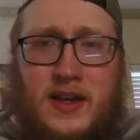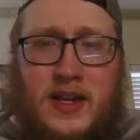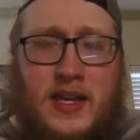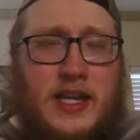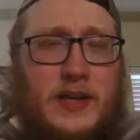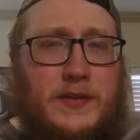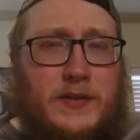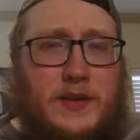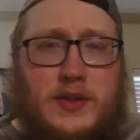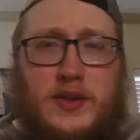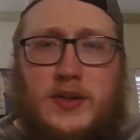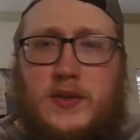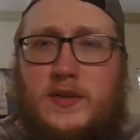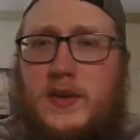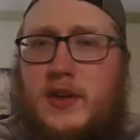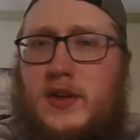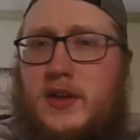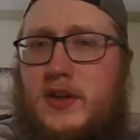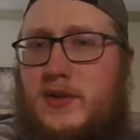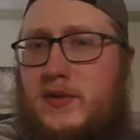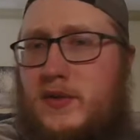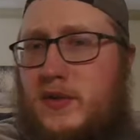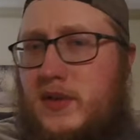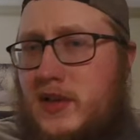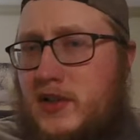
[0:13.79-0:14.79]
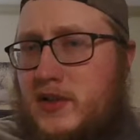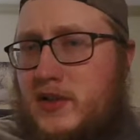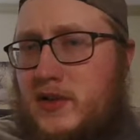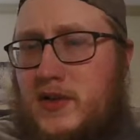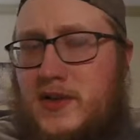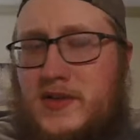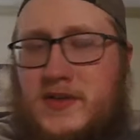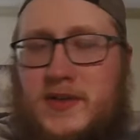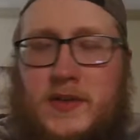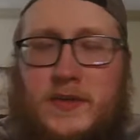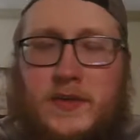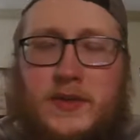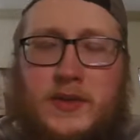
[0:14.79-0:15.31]
individual videos for each of
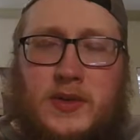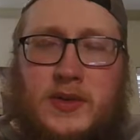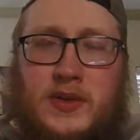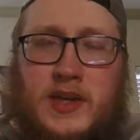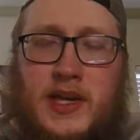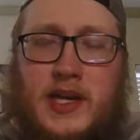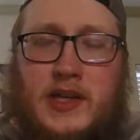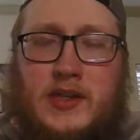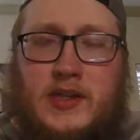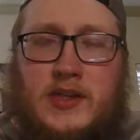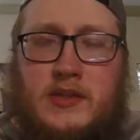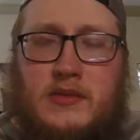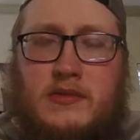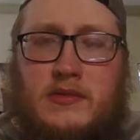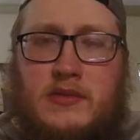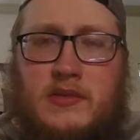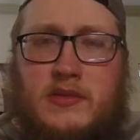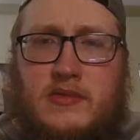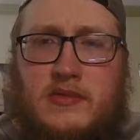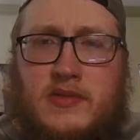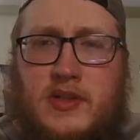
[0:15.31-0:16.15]
those different locations.